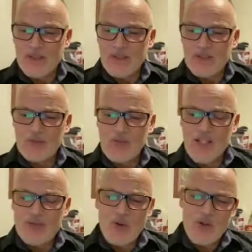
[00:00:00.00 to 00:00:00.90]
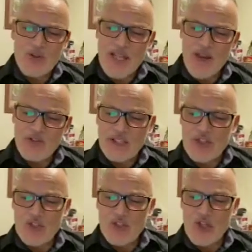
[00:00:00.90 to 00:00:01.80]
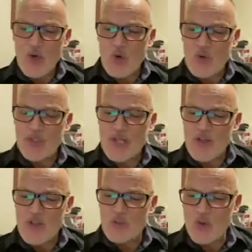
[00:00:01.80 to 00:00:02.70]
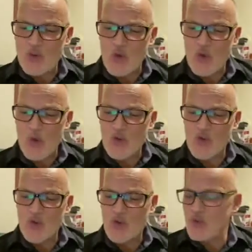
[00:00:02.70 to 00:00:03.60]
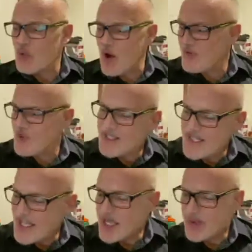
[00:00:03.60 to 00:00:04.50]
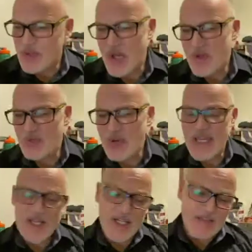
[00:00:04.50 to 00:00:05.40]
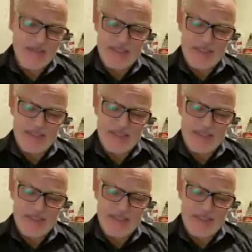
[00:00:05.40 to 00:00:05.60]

Friends, about 3,000 years ago, God spoke to the world through a prophet named Micah.